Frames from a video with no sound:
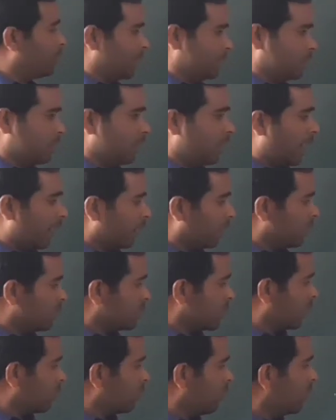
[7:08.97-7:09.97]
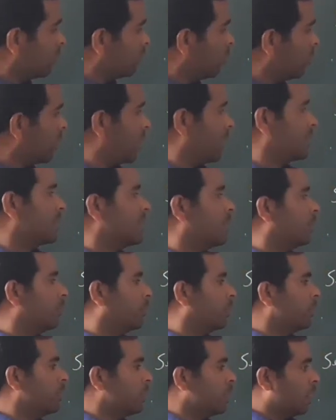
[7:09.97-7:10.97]
puzzle, I can cite one more
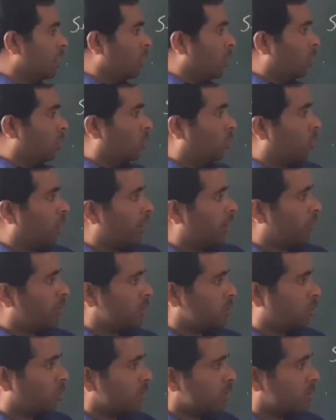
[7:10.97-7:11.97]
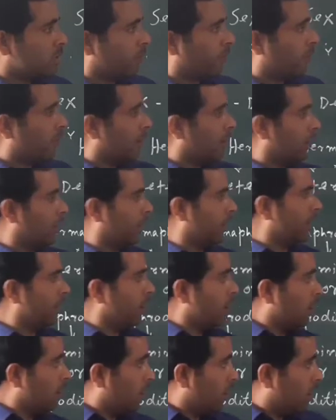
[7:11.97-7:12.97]
example which goes
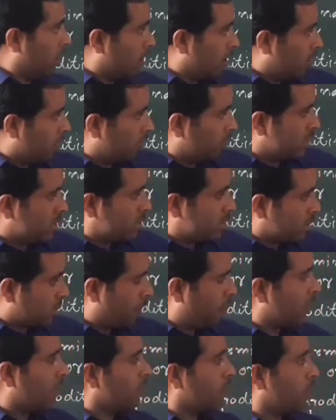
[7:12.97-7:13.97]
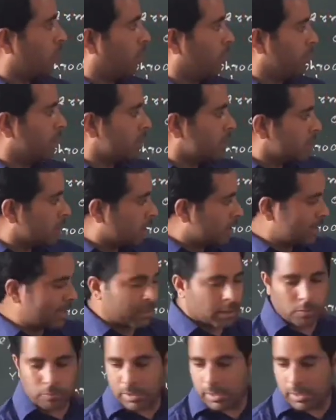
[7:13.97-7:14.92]
differently, which is different from this sexual